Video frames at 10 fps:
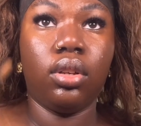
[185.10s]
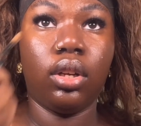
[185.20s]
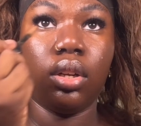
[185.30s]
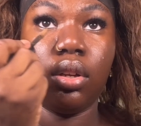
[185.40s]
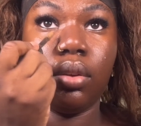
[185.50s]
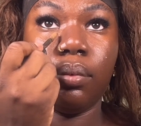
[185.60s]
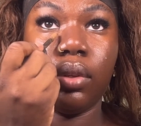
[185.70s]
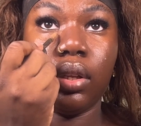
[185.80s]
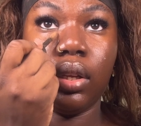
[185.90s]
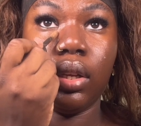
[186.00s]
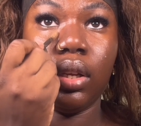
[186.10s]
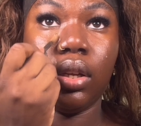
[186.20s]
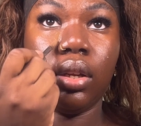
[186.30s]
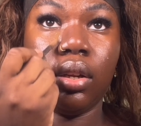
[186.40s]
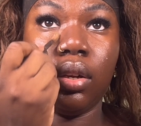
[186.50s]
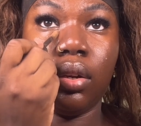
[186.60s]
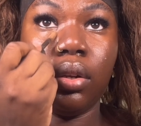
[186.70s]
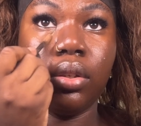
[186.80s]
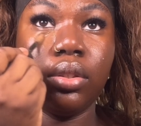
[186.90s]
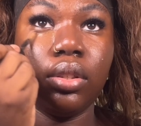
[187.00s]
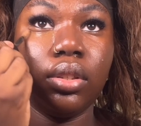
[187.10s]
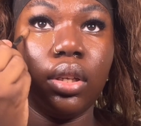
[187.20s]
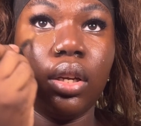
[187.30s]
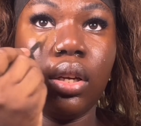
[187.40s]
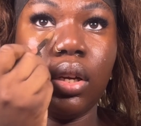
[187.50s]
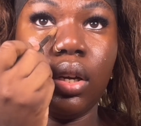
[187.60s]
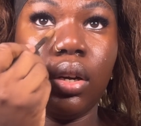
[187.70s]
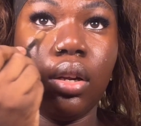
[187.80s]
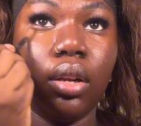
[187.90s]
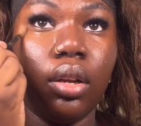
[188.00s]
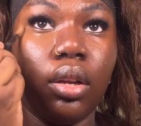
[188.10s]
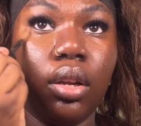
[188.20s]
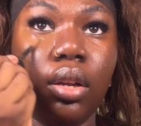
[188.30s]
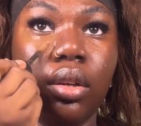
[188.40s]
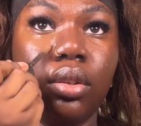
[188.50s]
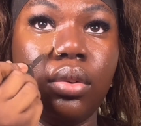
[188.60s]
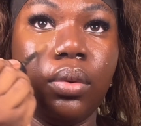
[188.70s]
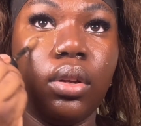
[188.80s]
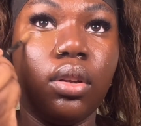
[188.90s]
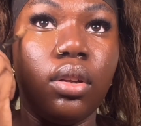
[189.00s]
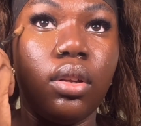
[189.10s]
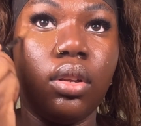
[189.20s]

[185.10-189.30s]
Um, and just like kind of doing,